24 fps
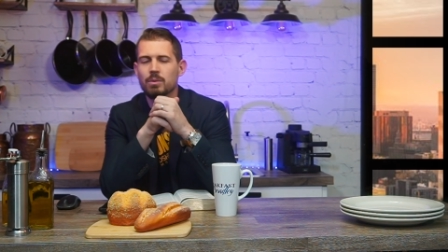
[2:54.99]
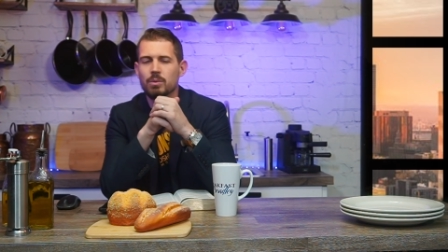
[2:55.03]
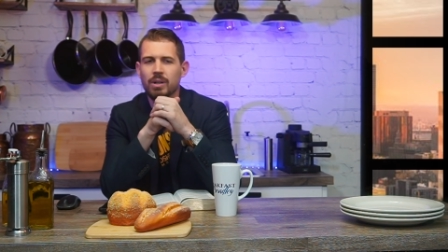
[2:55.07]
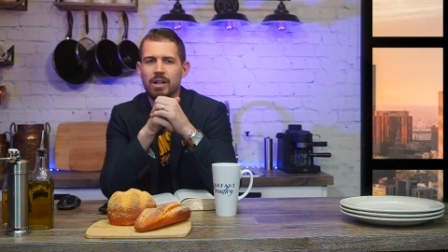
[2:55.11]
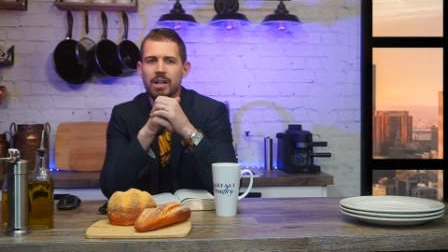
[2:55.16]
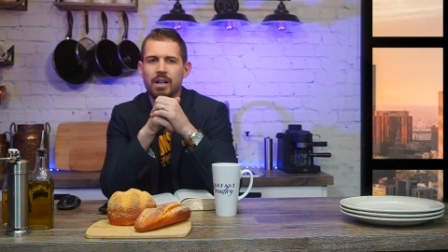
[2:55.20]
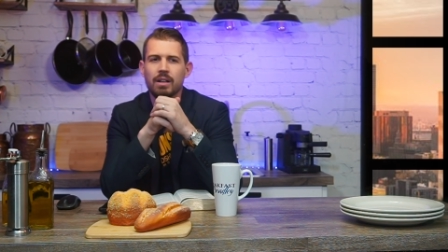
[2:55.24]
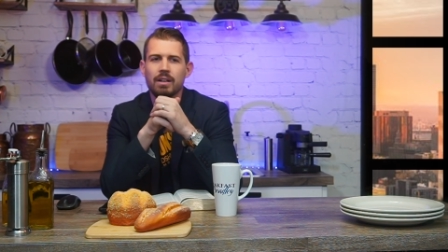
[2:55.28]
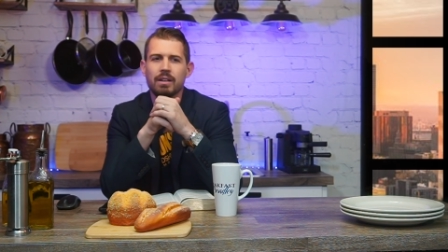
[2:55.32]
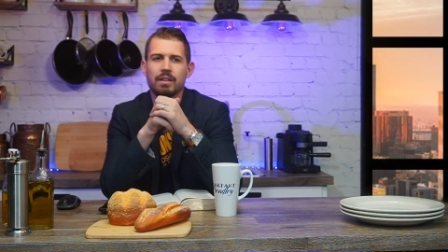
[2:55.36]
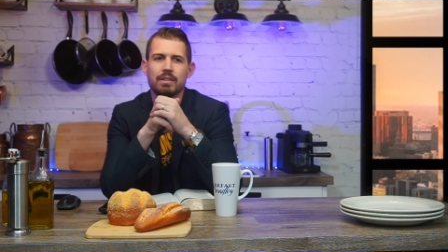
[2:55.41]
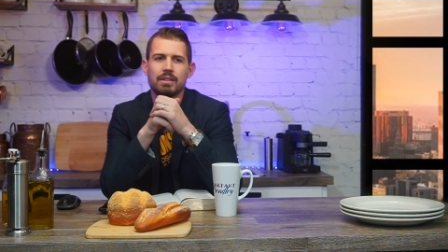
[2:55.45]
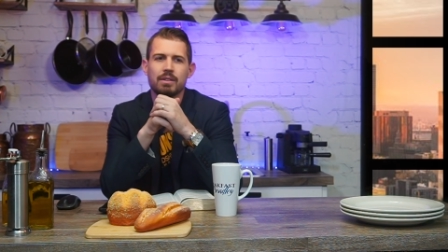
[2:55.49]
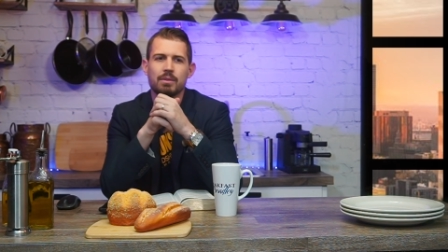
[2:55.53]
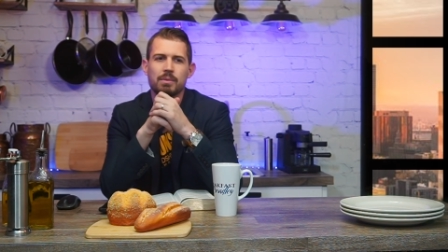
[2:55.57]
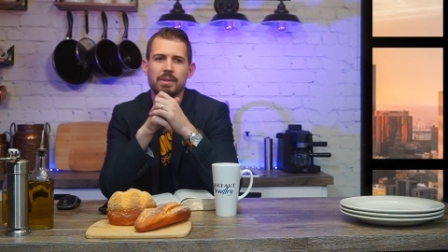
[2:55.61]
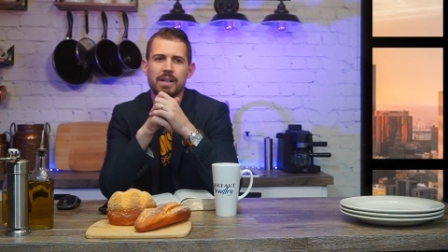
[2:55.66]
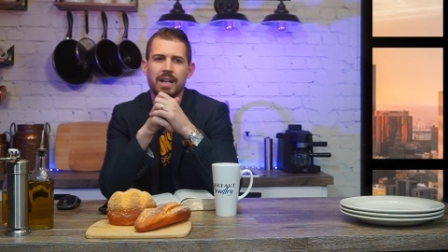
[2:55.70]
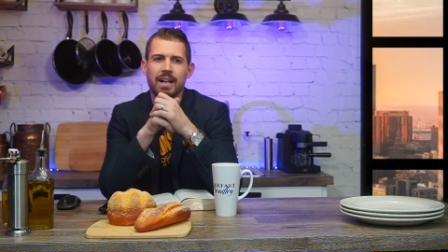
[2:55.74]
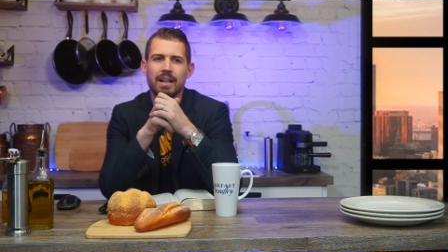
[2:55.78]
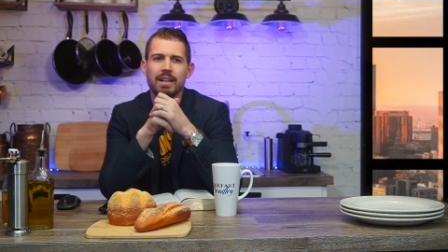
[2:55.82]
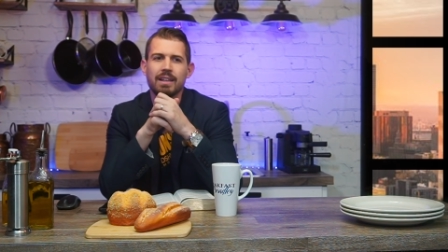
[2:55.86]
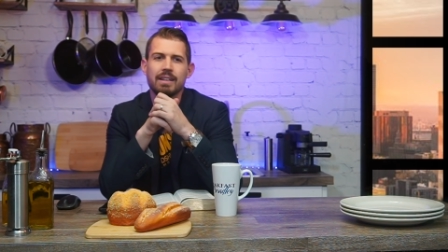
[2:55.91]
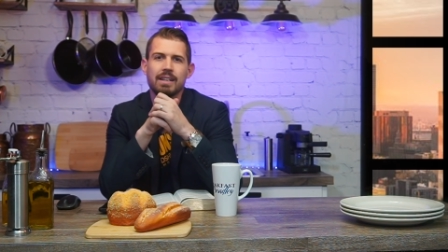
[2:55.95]
well, the
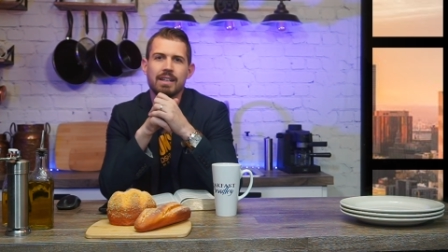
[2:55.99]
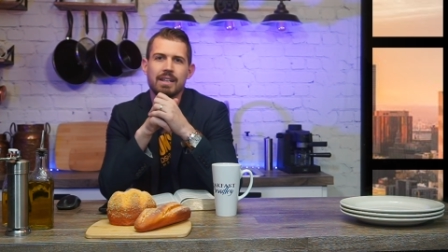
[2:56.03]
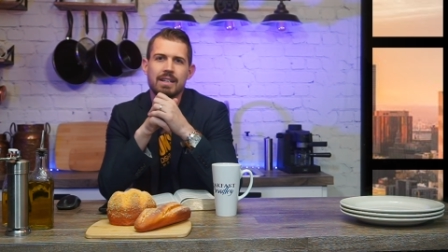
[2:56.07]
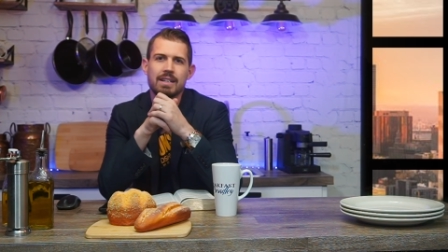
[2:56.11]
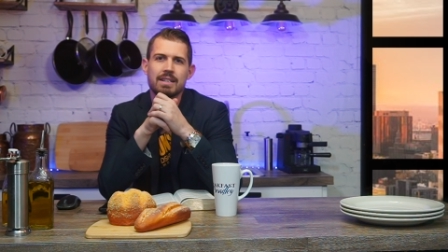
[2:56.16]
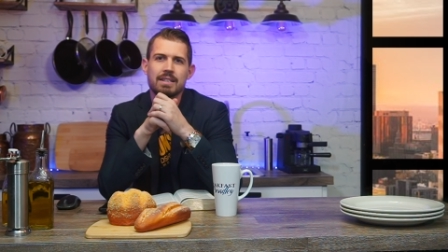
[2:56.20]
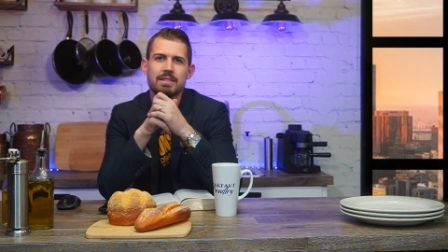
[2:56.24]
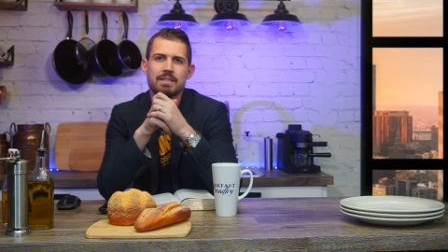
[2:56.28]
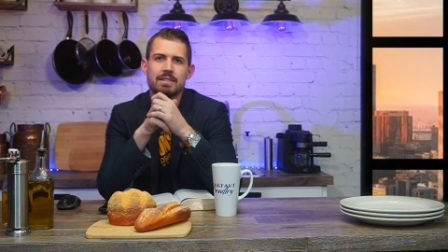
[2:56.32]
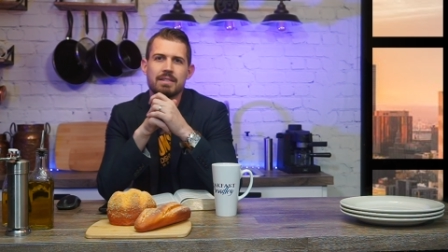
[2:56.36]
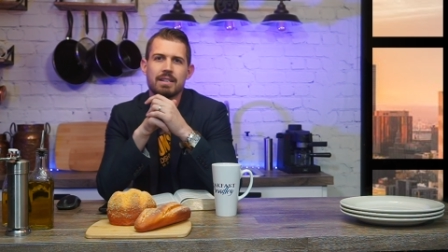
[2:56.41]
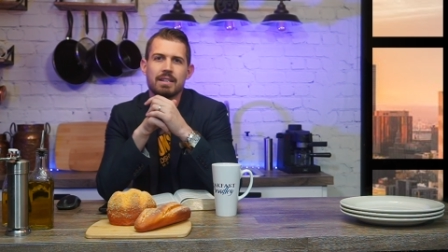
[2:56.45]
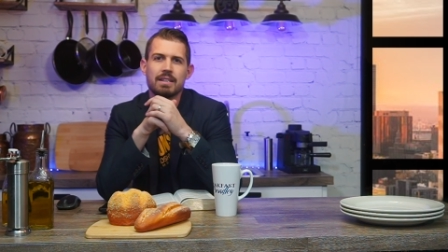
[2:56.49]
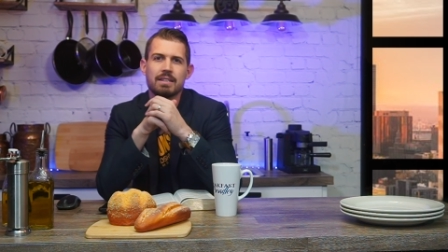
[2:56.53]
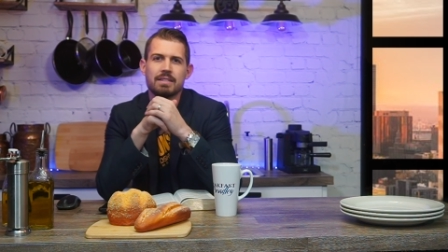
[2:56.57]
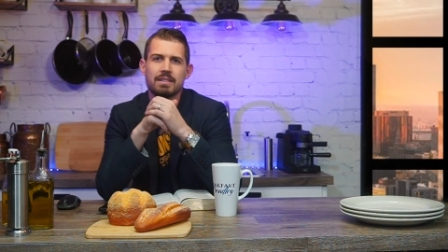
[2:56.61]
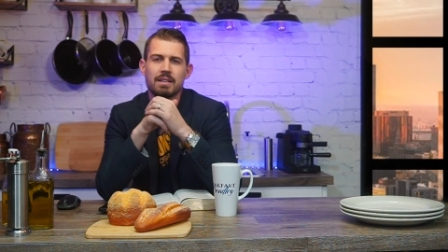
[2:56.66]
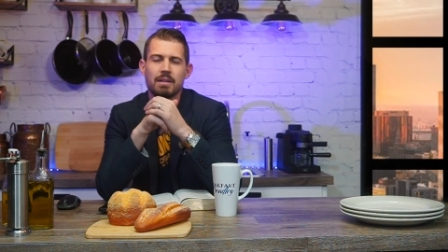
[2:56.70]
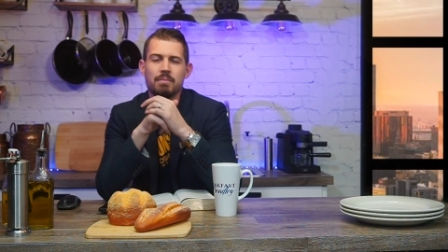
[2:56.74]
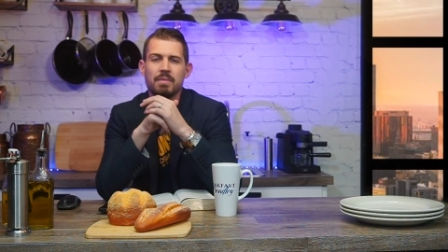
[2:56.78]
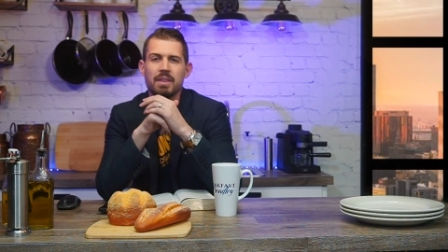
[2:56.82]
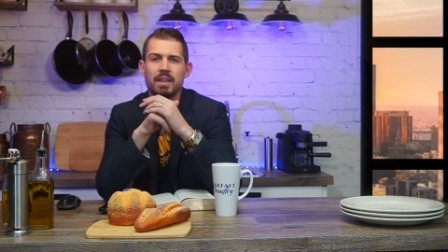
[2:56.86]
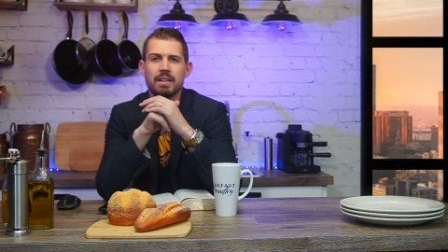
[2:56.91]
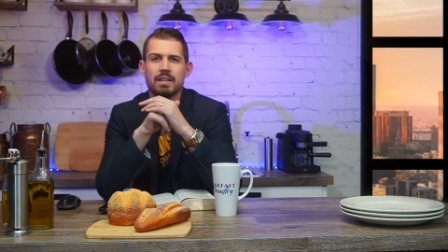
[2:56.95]
reality is that
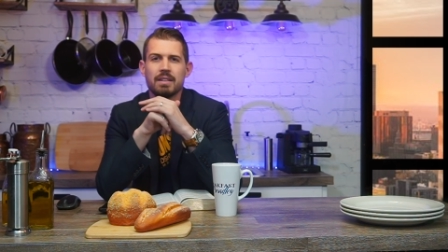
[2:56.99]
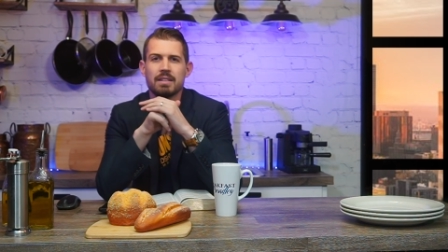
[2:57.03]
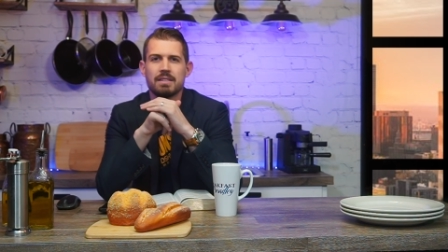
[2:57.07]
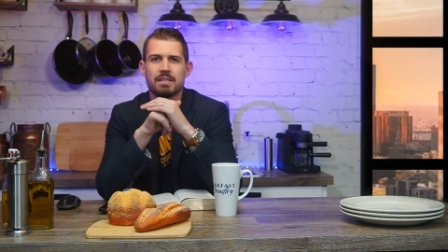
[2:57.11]
something